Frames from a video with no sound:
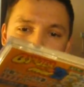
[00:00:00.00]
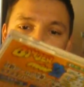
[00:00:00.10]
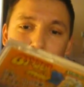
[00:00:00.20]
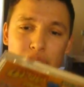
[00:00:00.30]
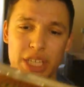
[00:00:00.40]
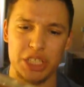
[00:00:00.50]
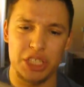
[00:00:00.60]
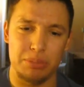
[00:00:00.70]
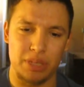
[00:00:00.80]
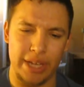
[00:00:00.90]
pretty
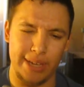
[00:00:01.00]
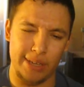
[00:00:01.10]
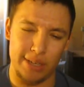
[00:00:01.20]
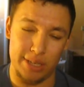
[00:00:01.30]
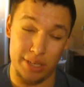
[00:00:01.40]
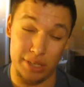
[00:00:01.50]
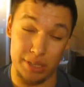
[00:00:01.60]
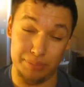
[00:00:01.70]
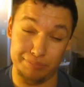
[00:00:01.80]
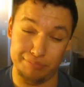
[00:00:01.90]
cheap, like
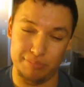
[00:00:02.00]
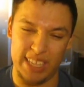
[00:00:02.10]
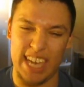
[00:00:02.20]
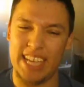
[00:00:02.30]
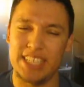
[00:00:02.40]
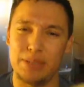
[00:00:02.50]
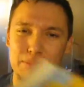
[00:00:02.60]
18